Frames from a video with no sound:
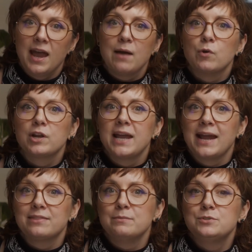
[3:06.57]
And what I
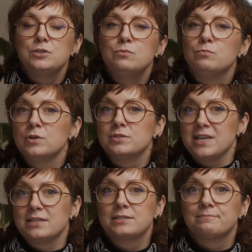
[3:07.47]
had them do was
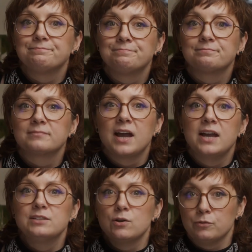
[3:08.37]
this
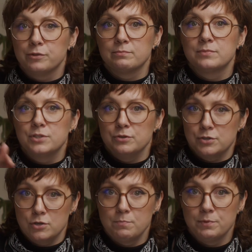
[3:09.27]
I told them to
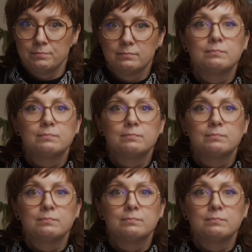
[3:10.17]
stop,